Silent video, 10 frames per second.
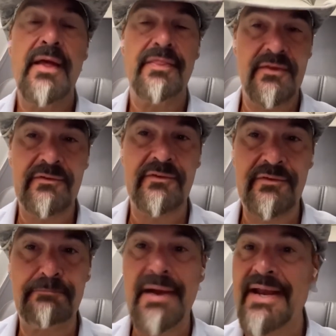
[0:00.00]
This
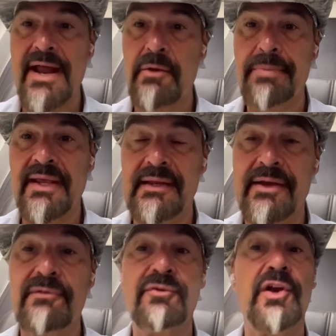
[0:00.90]
is buy now, pay
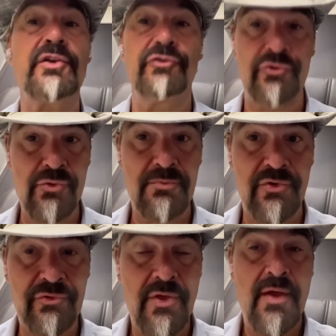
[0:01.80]
later for
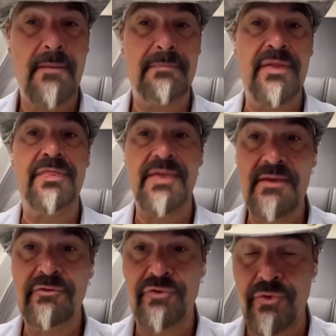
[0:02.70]
consumers. But
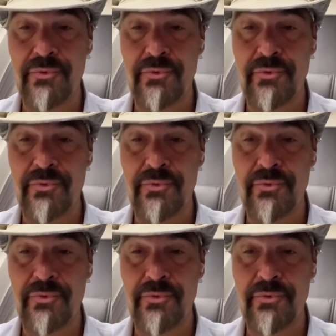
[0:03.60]
these two